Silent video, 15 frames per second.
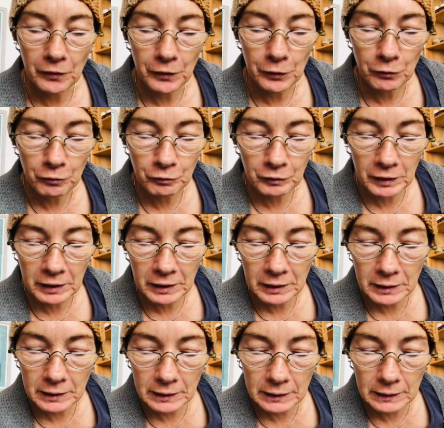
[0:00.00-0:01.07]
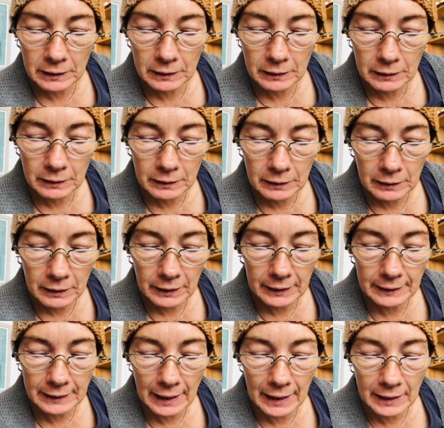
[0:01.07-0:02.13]
your feet,
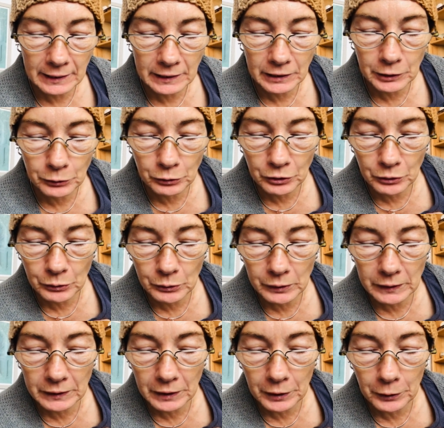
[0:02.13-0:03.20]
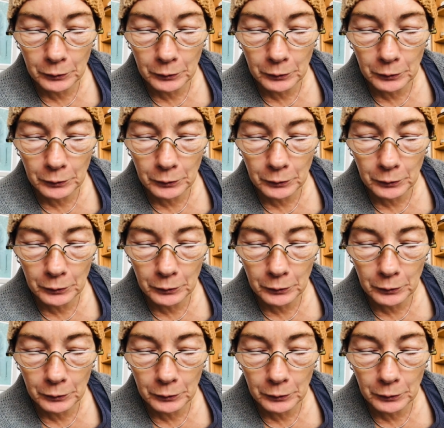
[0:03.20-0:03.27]
and as you do so,